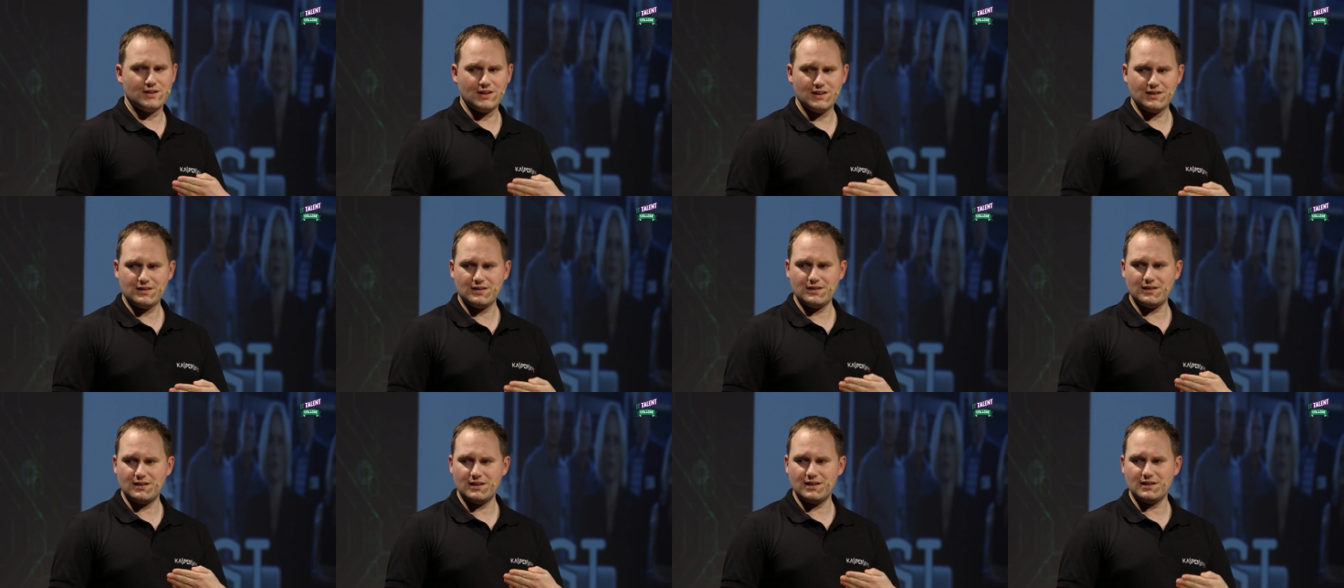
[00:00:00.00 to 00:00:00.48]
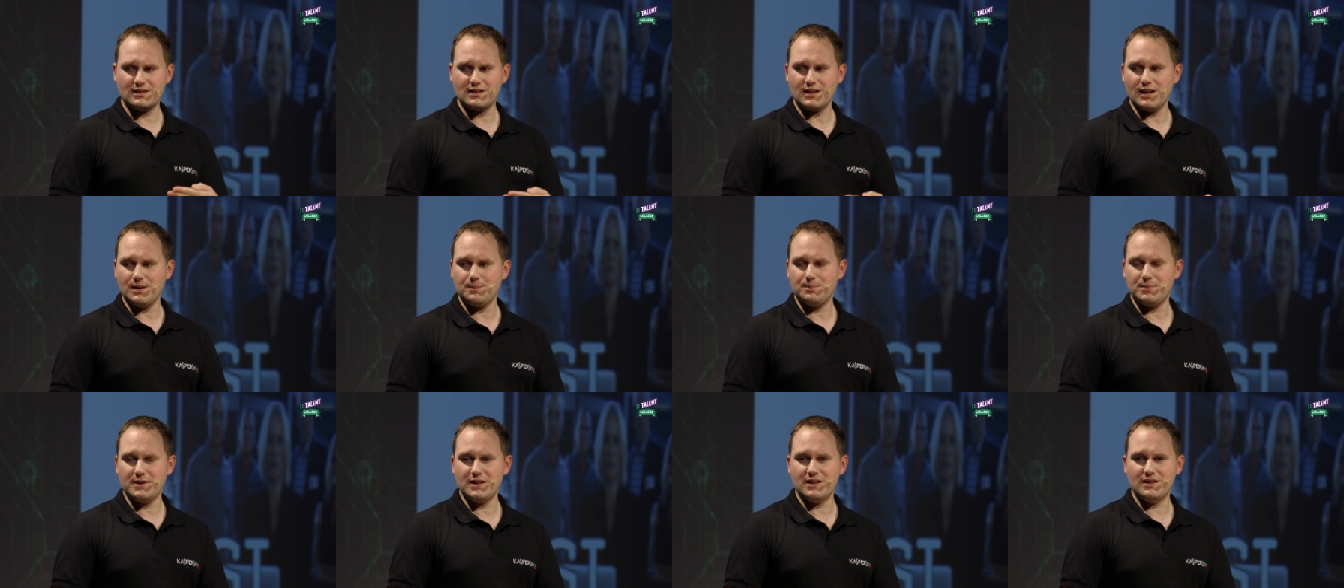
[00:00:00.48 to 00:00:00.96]
these and these
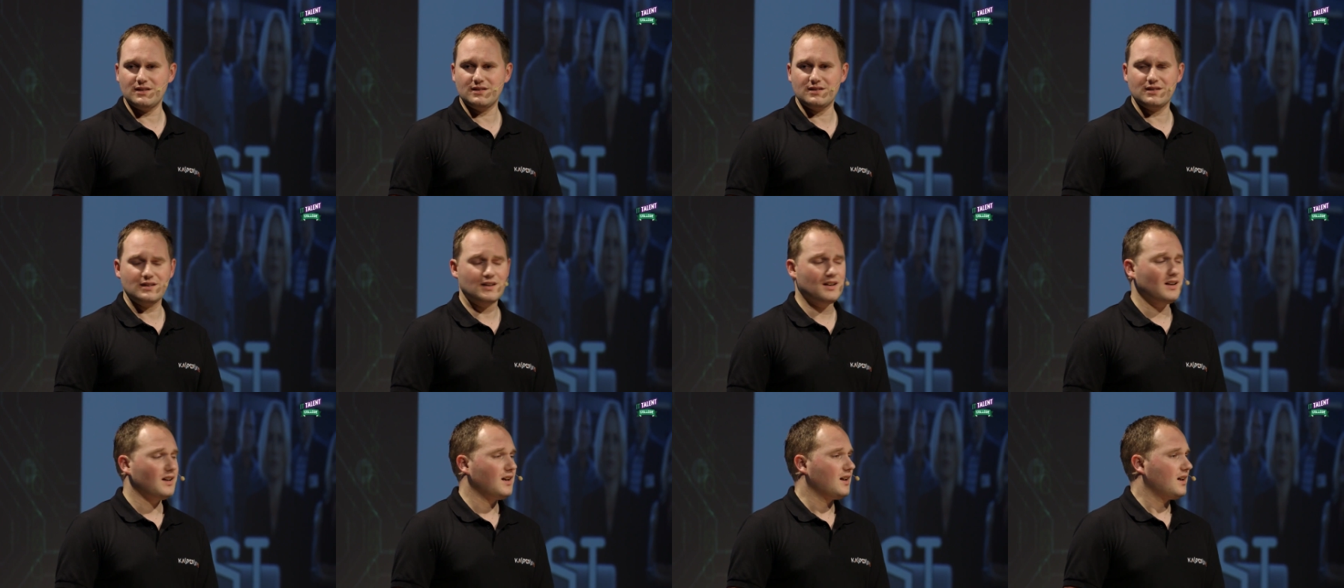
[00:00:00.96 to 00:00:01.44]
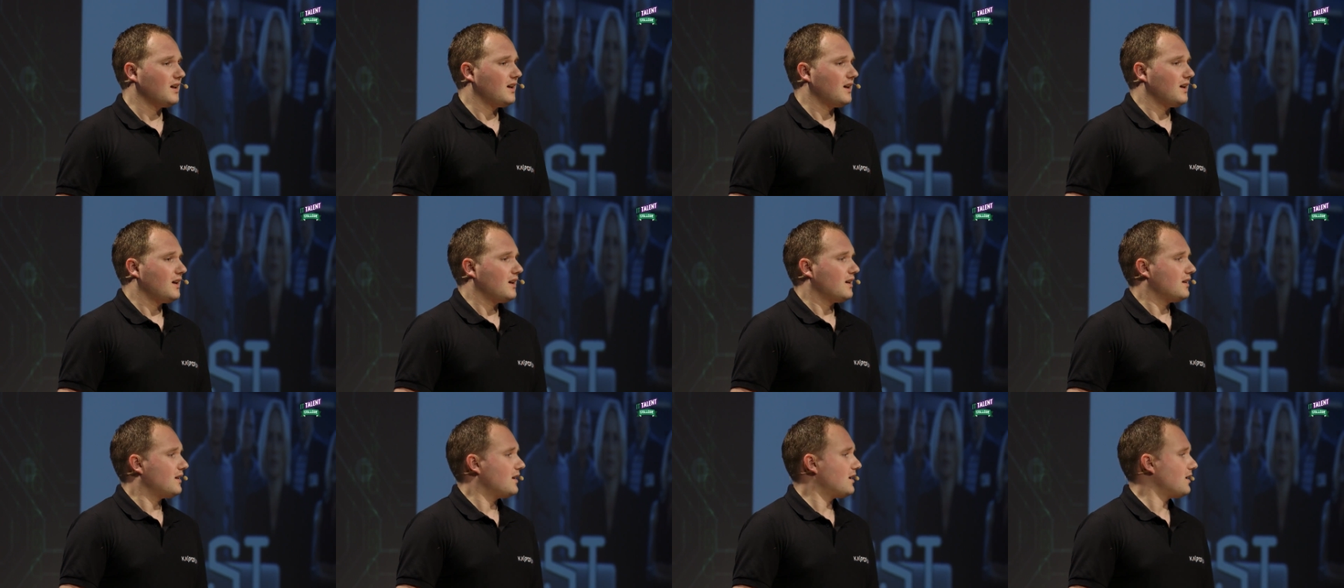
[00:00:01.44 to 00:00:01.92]
IPs
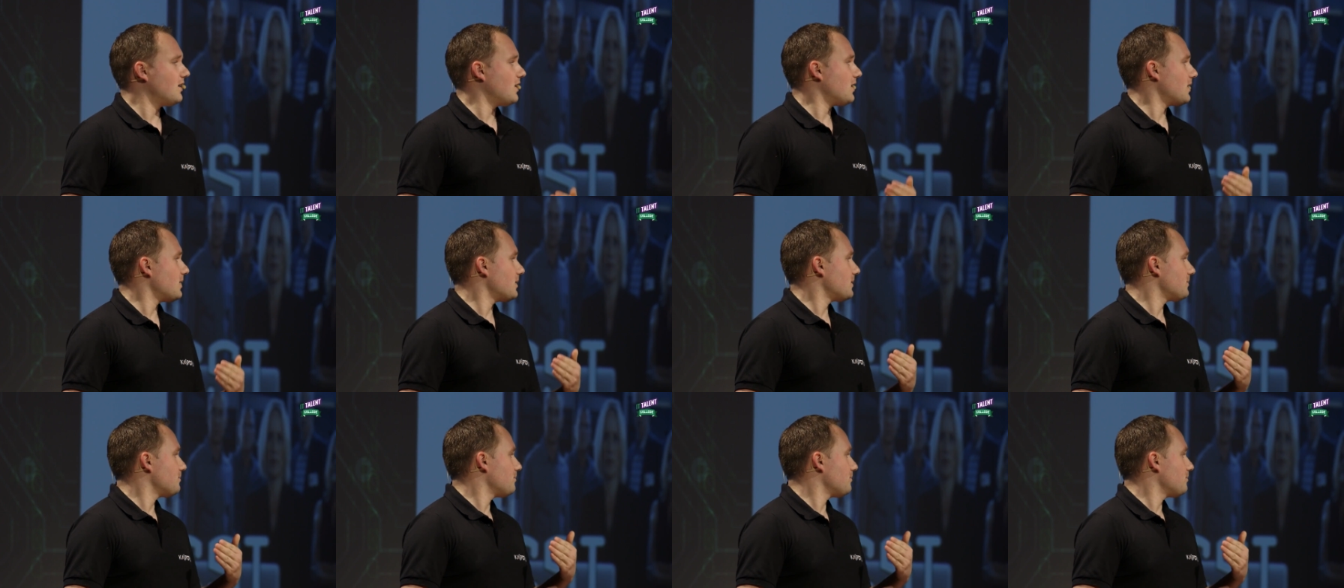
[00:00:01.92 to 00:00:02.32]
that are